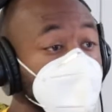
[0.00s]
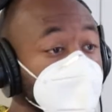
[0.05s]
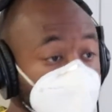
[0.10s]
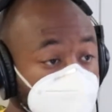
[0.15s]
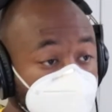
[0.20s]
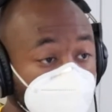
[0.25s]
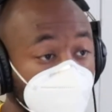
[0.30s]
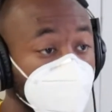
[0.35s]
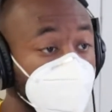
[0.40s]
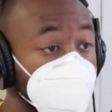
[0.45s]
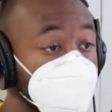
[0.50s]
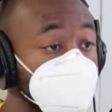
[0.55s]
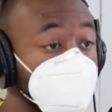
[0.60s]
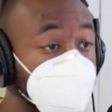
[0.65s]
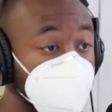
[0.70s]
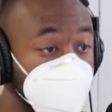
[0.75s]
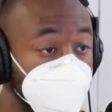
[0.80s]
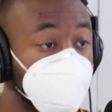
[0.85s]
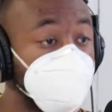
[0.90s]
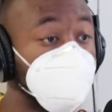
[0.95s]
and
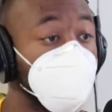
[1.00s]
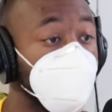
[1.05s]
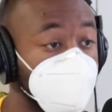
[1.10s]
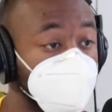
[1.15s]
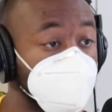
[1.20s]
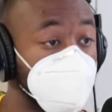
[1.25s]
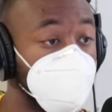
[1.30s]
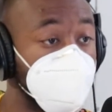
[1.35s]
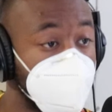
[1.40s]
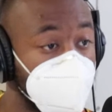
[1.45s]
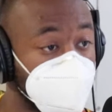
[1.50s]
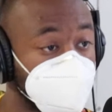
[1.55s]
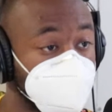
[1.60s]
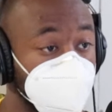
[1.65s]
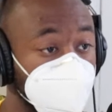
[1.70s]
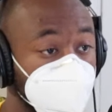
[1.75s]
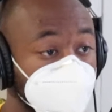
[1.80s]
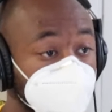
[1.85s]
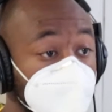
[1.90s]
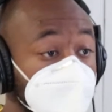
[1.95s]
benefit off the backs
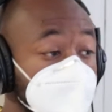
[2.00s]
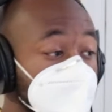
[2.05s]
of